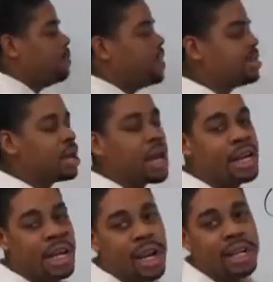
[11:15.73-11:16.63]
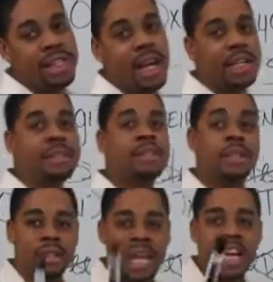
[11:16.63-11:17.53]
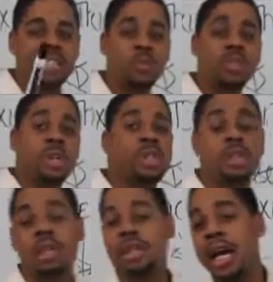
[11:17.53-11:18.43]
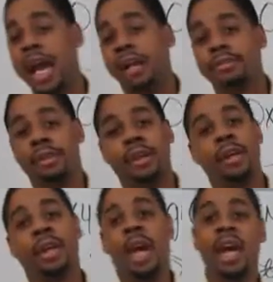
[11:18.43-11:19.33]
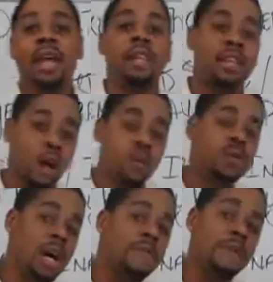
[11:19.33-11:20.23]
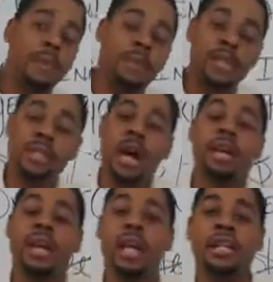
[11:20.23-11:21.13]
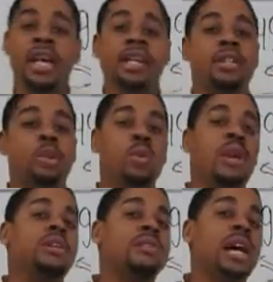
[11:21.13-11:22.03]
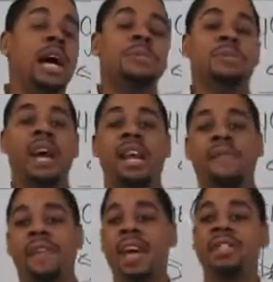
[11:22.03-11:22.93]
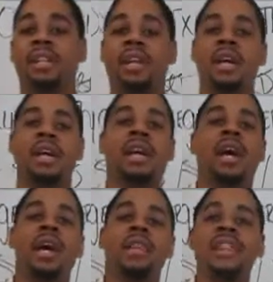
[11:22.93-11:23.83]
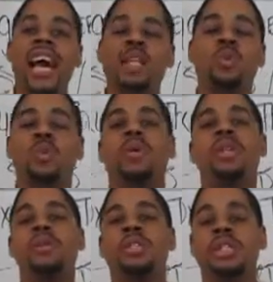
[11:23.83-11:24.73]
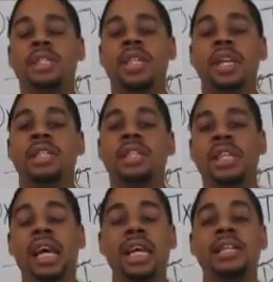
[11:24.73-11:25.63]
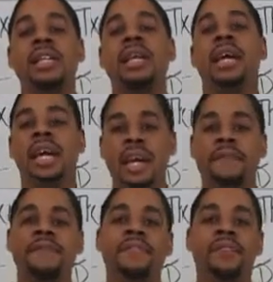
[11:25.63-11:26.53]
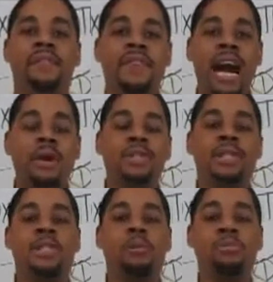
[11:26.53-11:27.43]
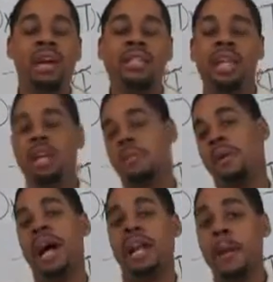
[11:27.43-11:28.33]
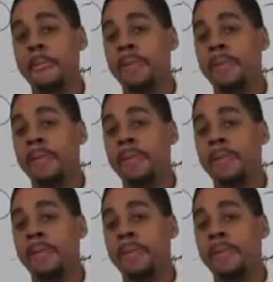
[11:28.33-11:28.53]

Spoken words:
PCR DNA test. That's the results on the site. Okay? Those come from a PCR DNA test. 300 times the magnification. Okay? That's what we use to see to tell us if the virus is still present in your body